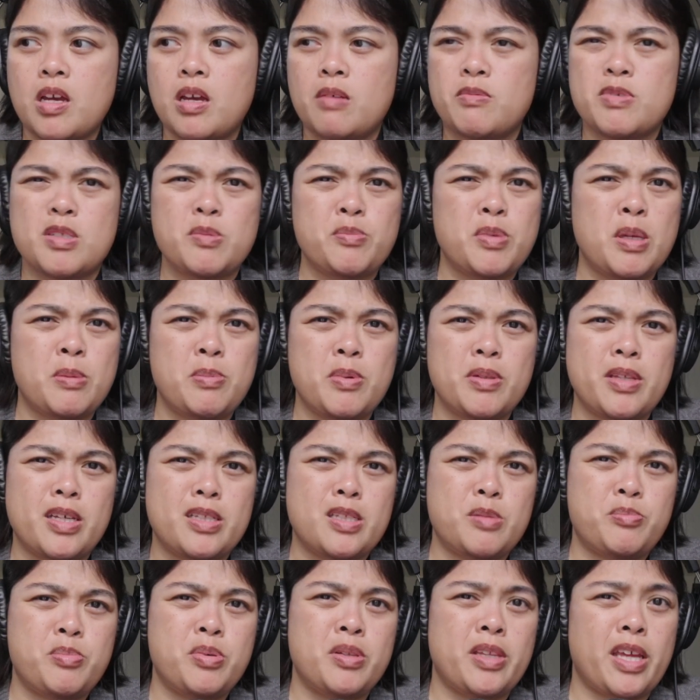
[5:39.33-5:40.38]
Some people like
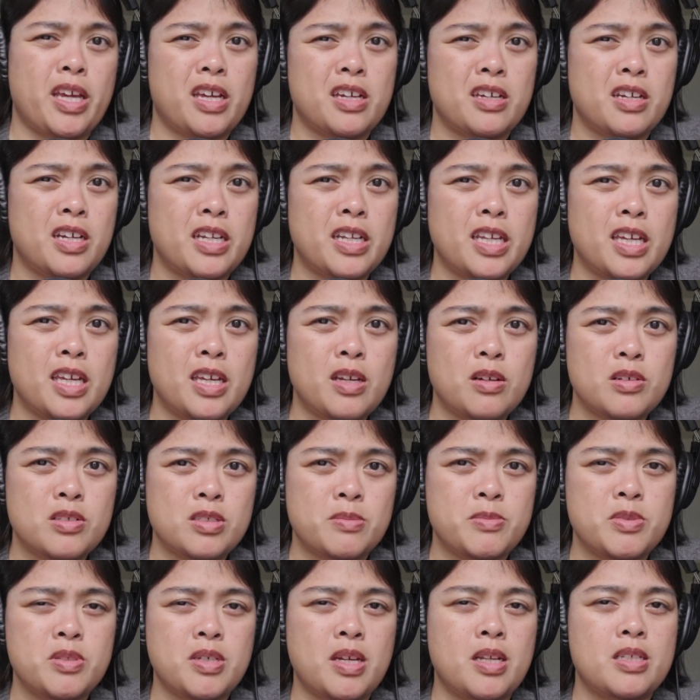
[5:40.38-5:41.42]
to put like honey or
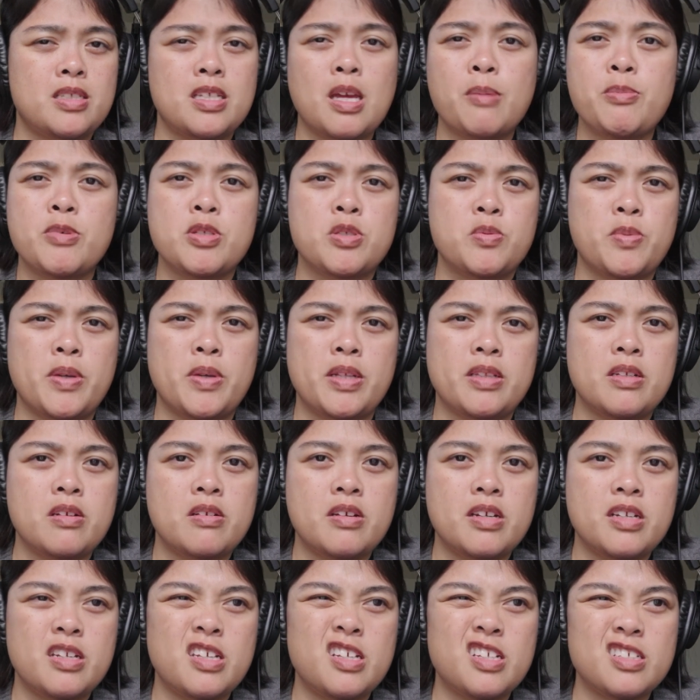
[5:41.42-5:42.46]
some type of sweetener
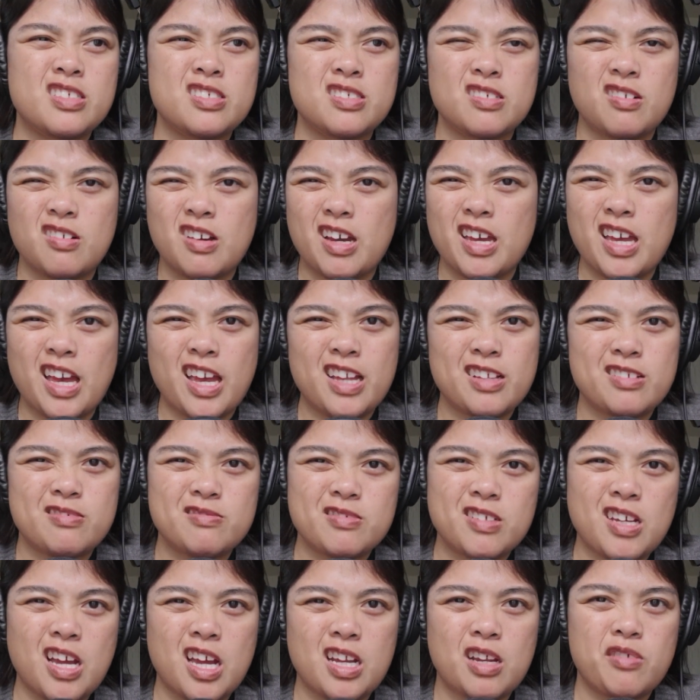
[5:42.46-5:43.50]
in it, so I
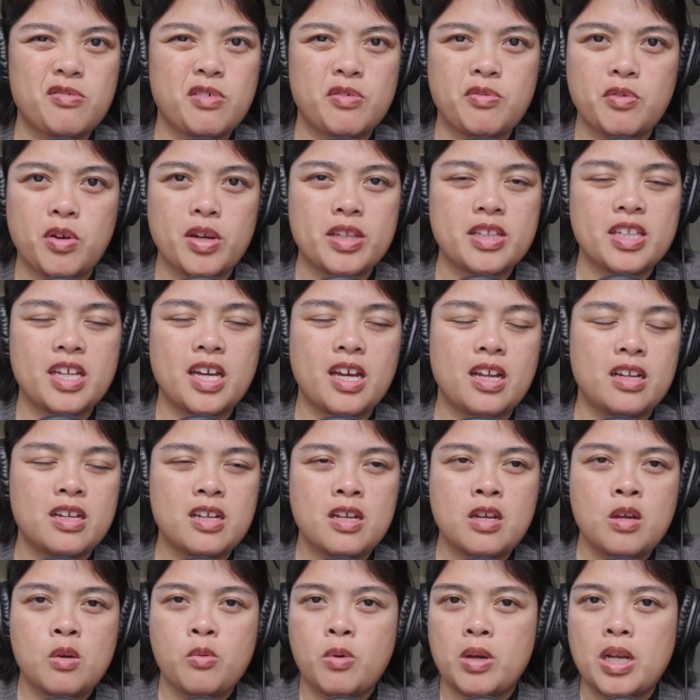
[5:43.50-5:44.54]
kind of avoid that.
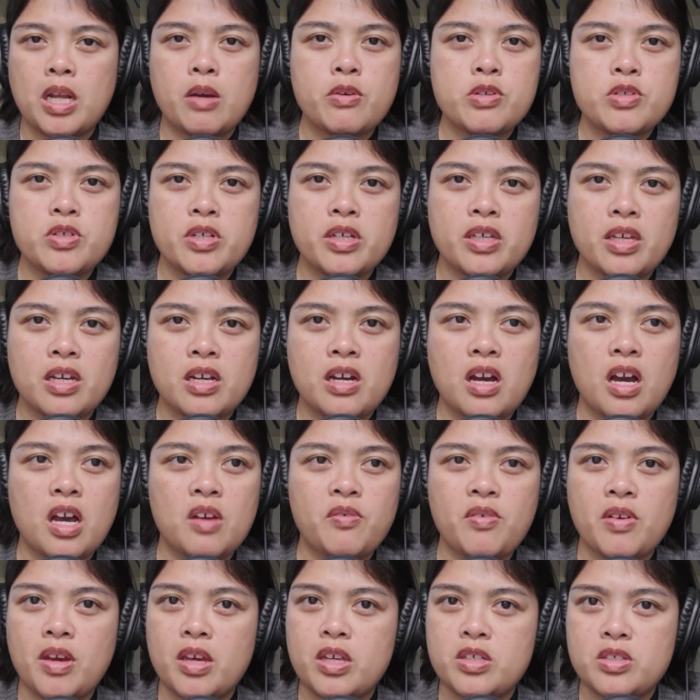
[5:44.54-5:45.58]
When I was drinking
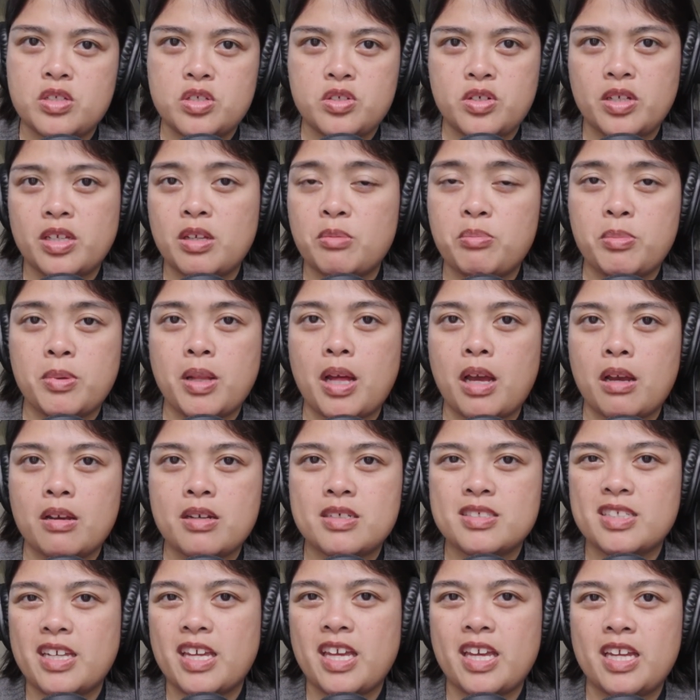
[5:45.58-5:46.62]
coffee, I used to drink it black
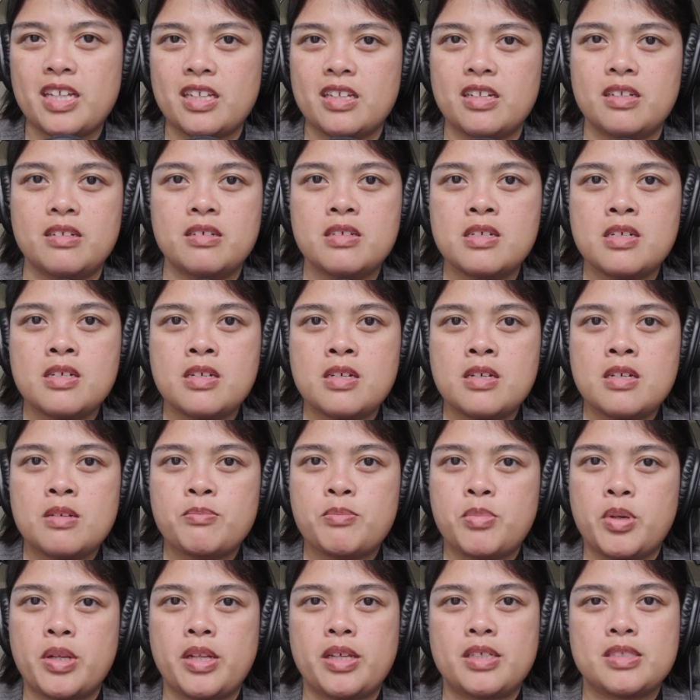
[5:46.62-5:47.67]
because I hated
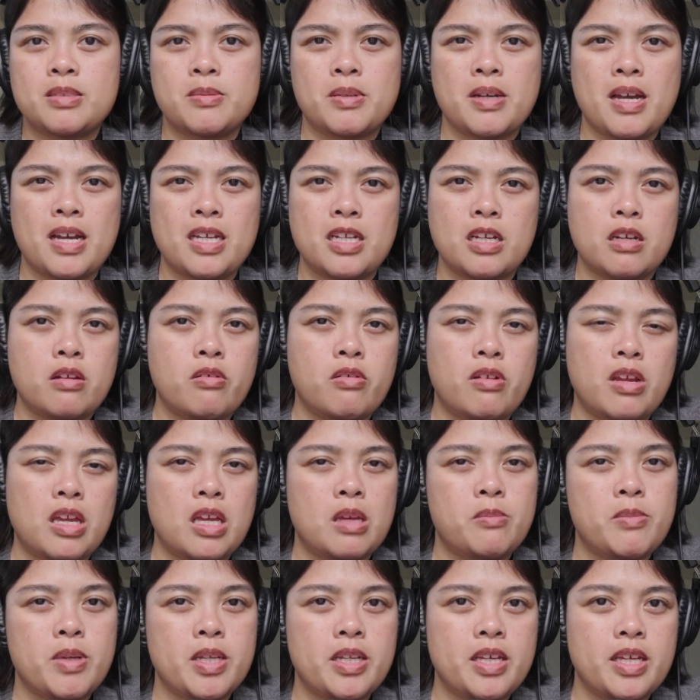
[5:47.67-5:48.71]
putting some kind of
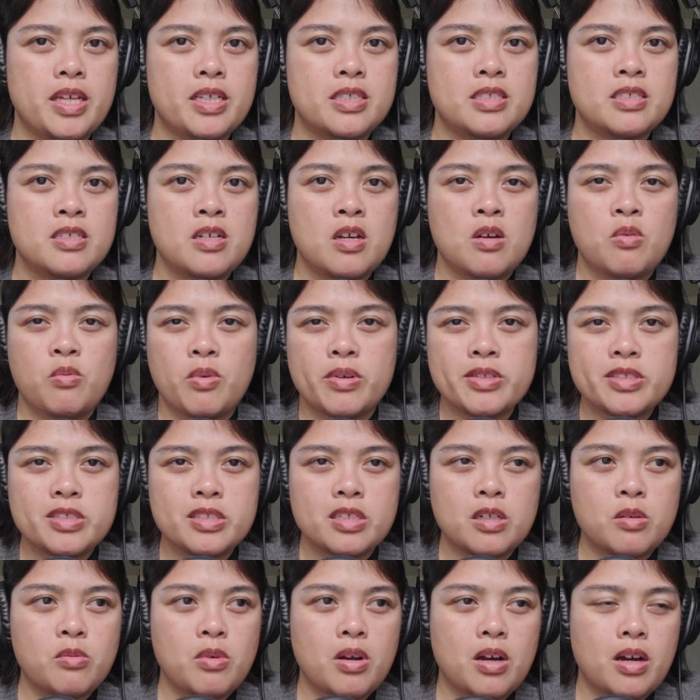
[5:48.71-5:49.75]
cream in it. Once in
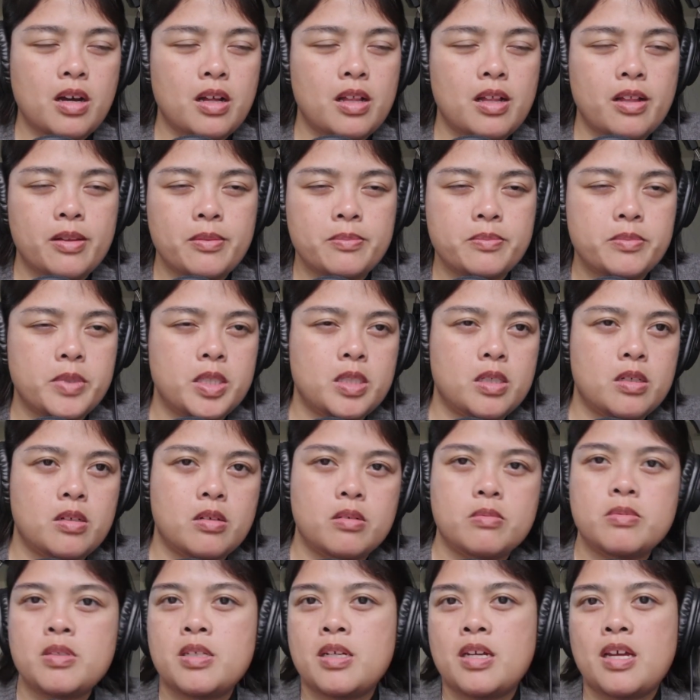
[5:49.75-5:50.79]
a while,
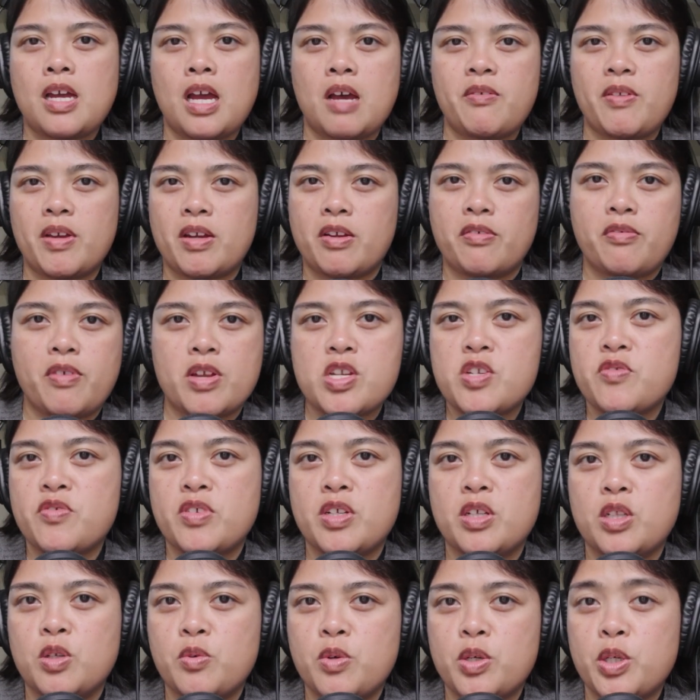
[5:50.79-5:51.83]
I'll have like French
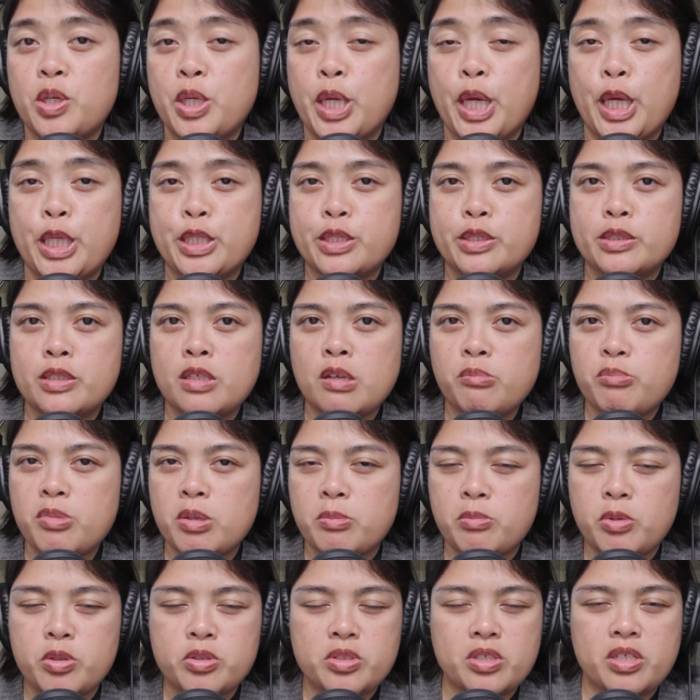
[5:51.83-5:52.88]
vanilla one or hazelnut, but
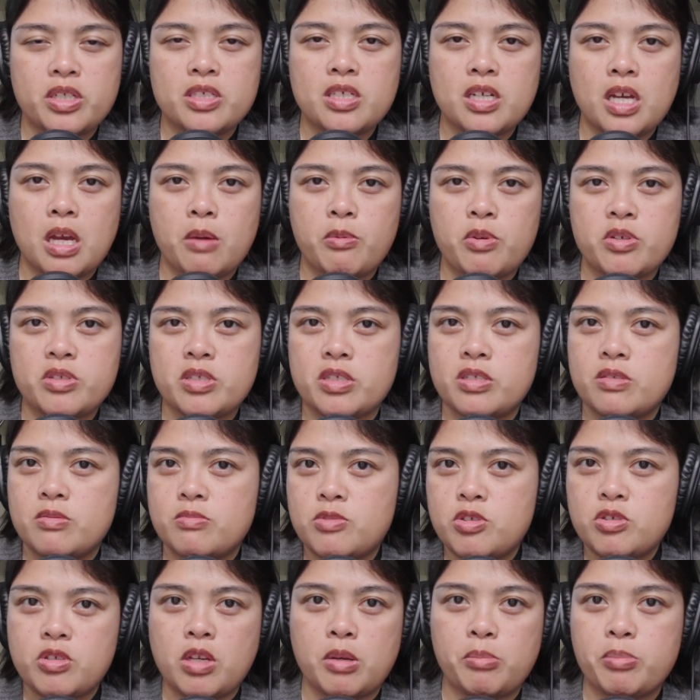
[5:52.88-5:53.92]
most of the time it was just
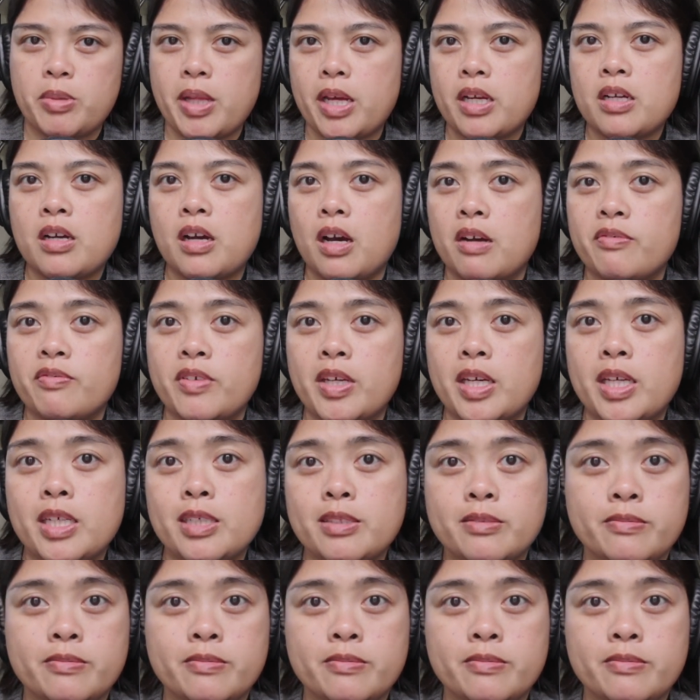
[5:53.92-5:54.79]
straight black coffee.